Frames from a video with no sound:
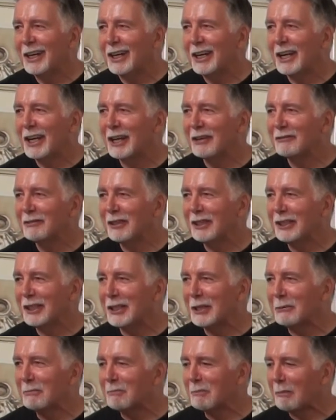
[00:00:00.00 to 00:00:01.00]

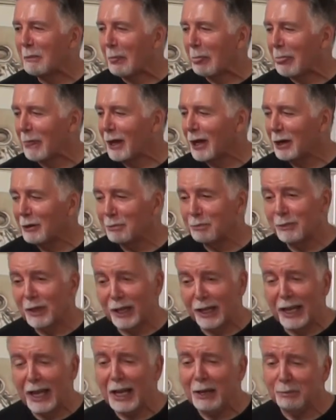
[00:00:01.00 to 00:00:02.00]

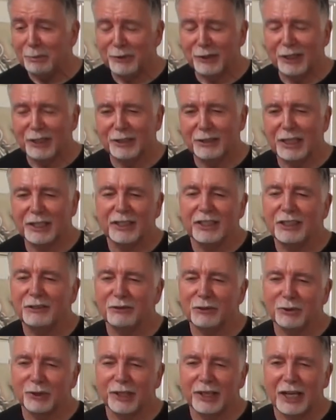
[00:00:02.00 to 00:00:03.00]
an app that I didn't even
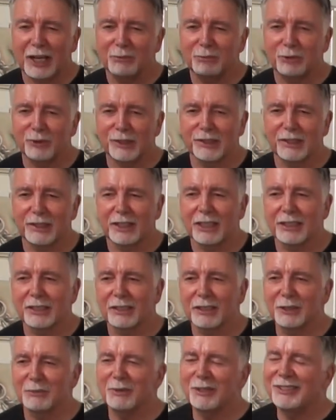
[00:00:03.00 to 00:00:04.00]
know what an app was at that
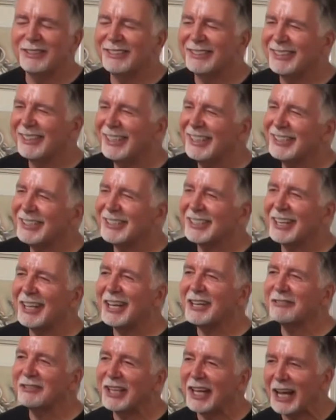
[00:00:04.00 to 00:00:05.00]
time." She said, "I
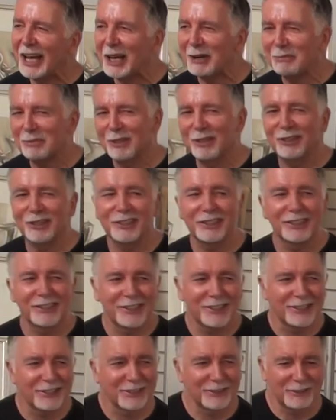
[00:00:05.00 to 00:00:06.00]
have an app on
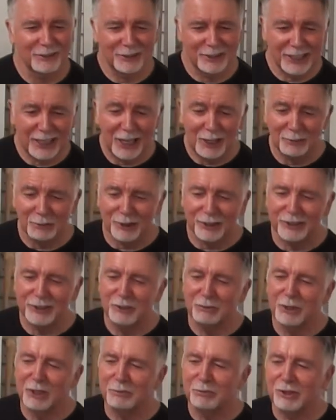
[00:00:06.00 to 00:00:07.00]
this tablet.
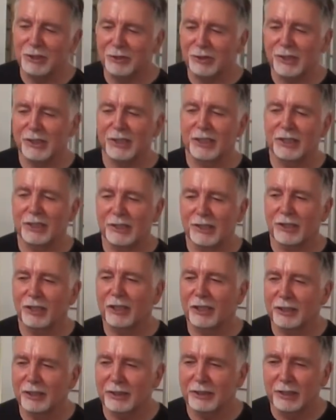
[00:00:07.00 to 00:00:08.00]
You might be interested. It's
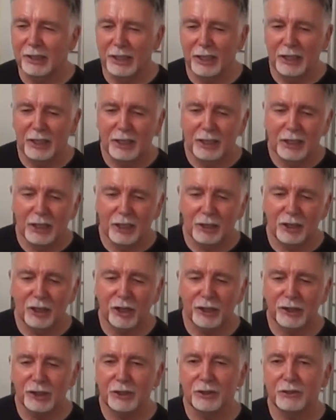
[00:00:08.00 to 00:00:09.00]
got a
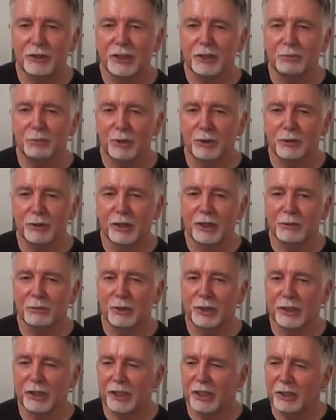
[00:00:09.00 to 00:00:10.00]
cartooning program
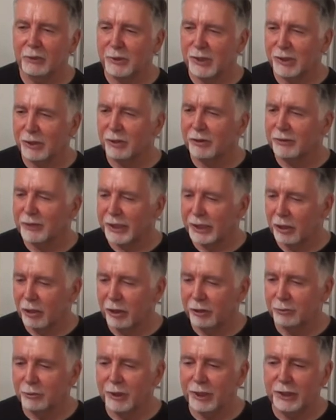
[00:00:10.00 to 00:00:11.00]
on it." And it was sort of like
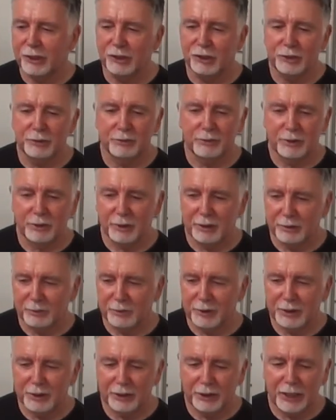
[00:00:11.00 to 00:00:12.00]
ArtRage,
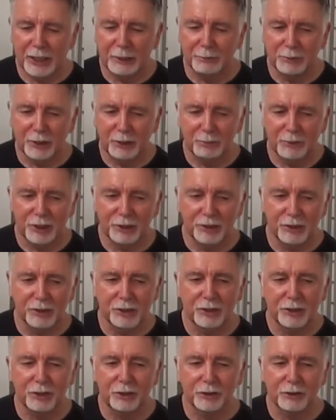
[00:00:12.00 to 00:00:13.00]
the app I mentioned
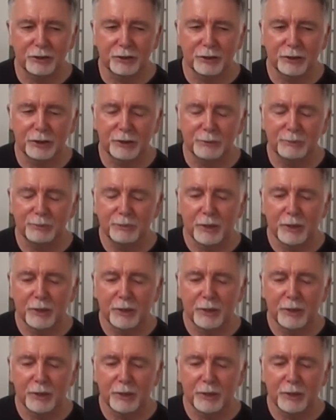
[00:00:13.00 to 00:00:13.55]
to you earlier.